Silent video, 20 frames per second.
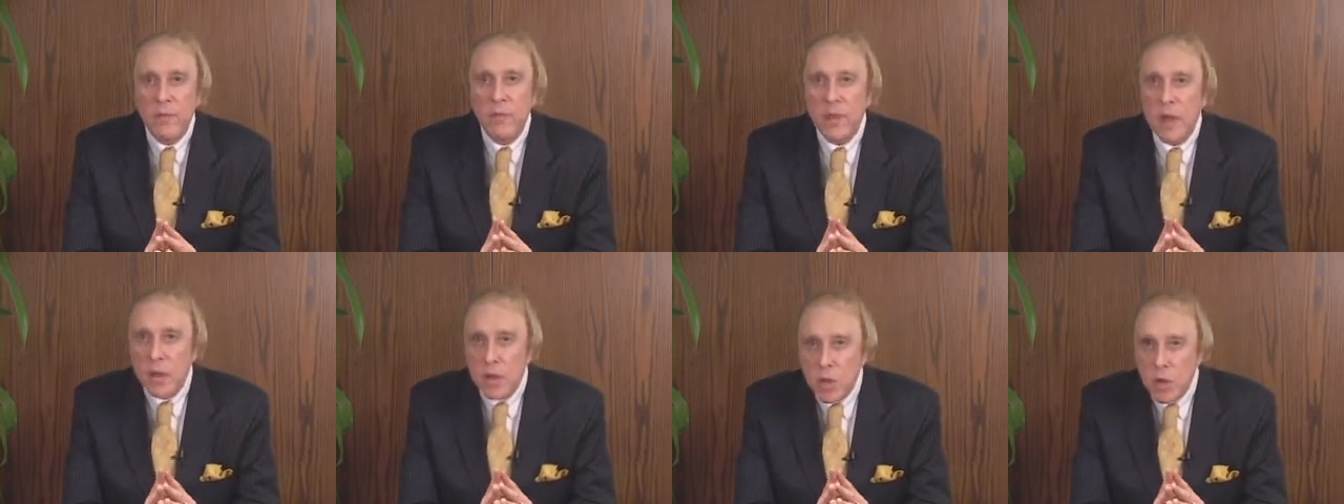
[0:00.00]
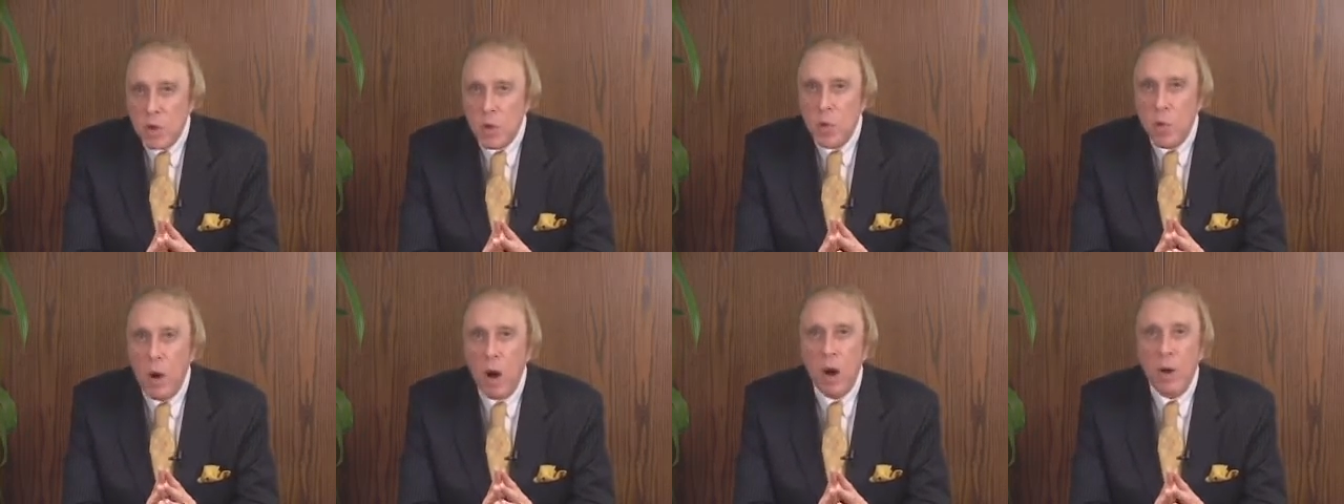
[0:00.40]
then
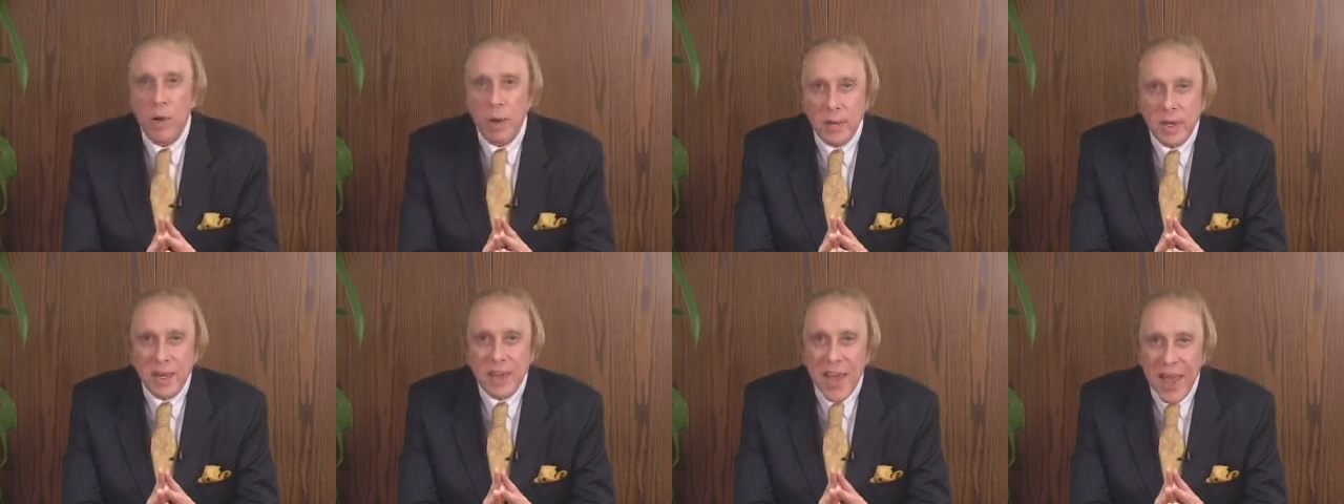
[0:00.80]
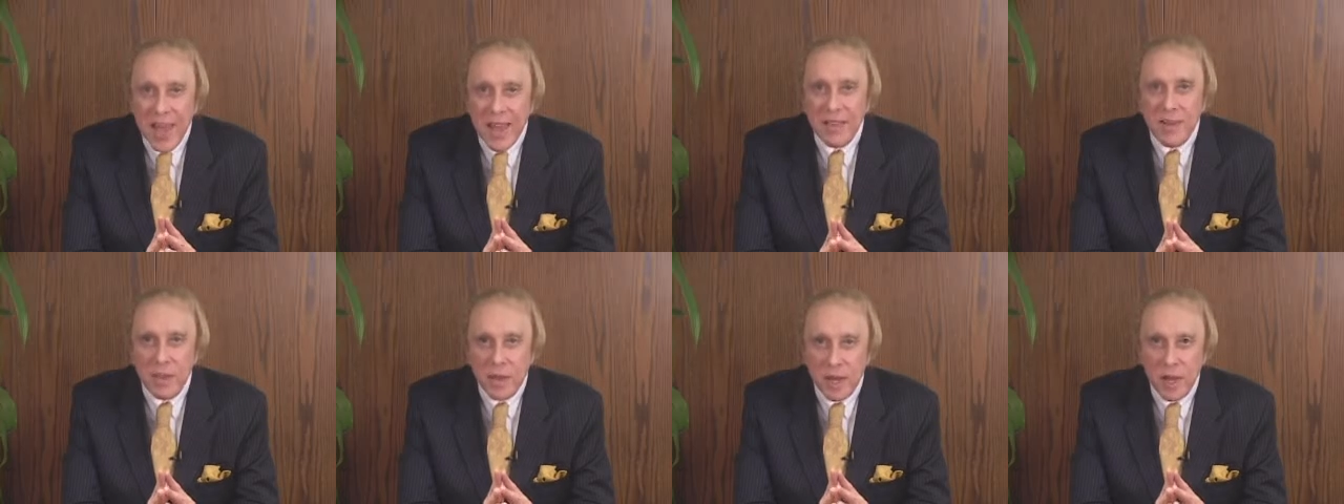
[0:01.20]
you are a
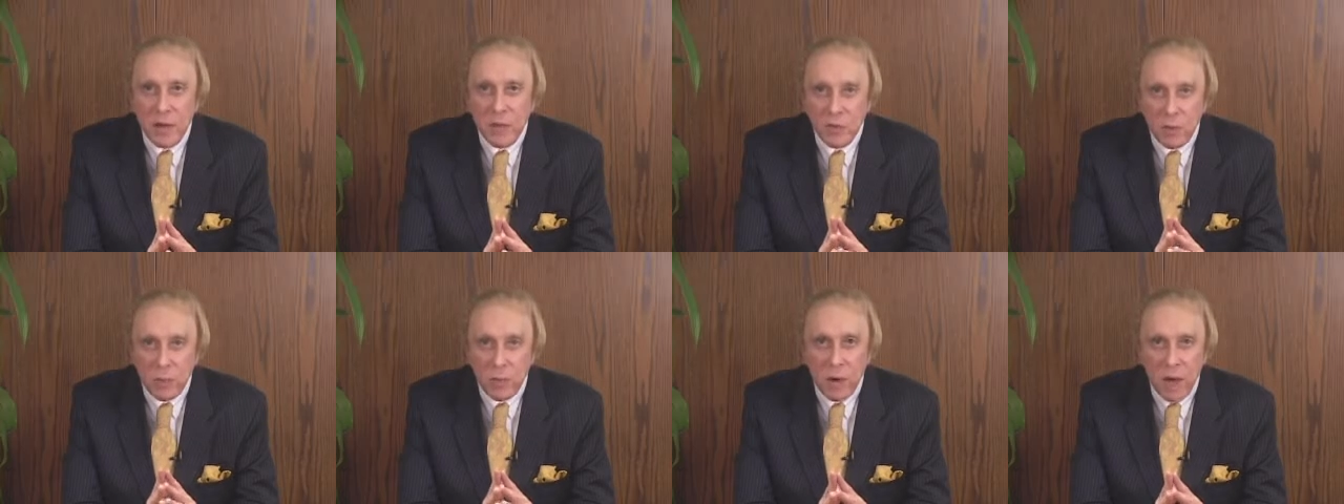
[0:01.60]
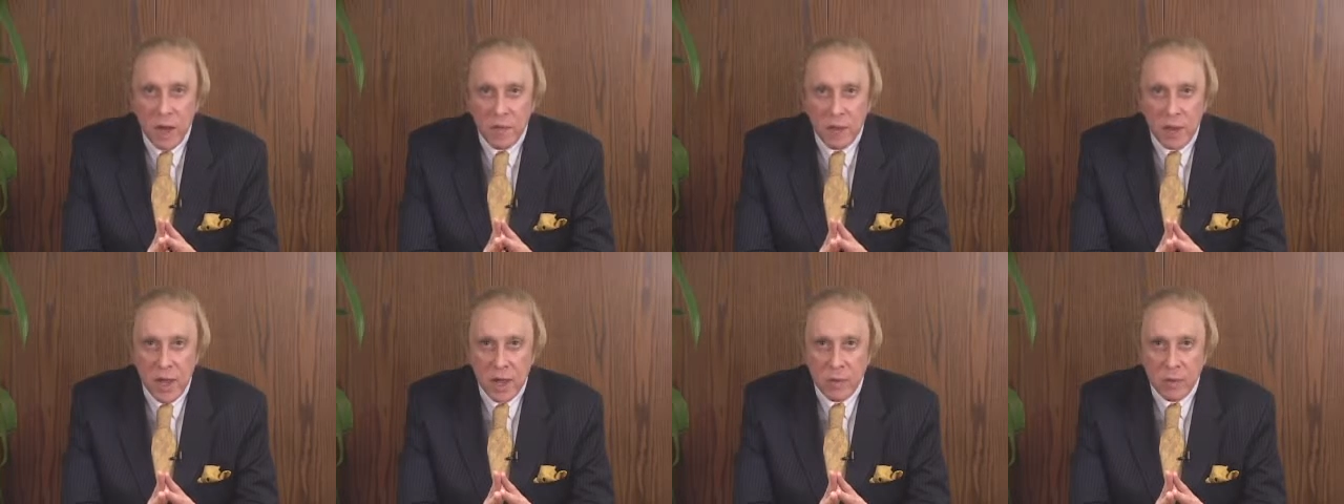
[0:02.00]
candidate for
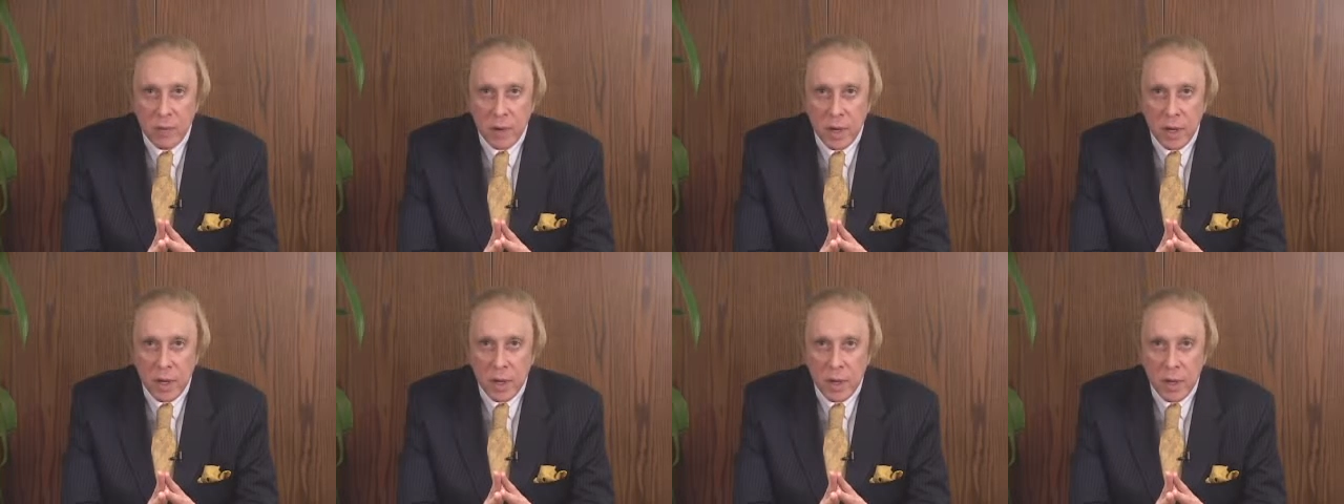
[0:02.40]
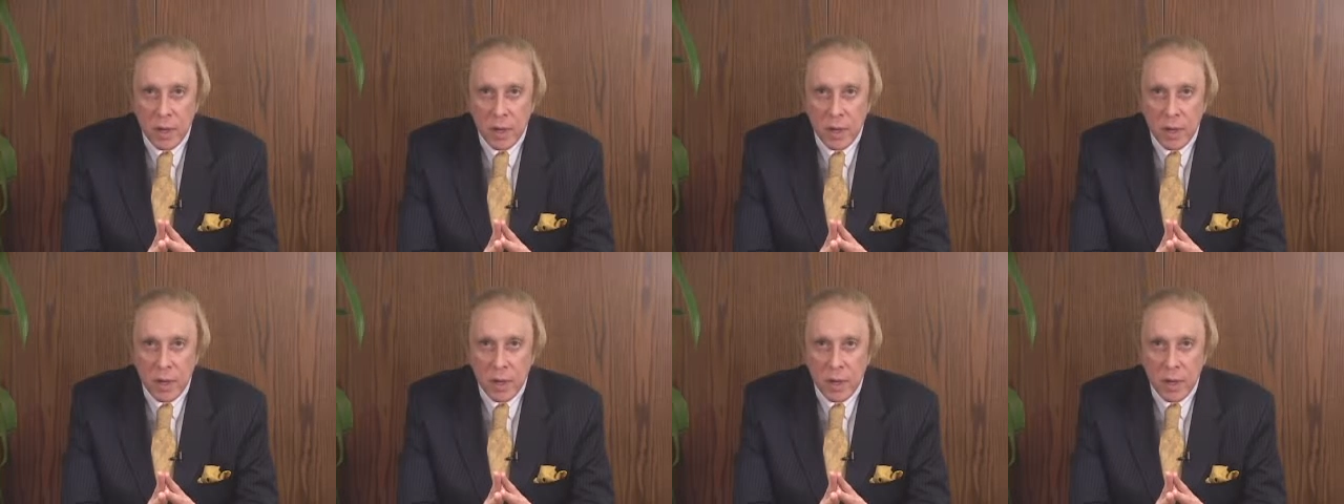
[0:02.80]
private equity.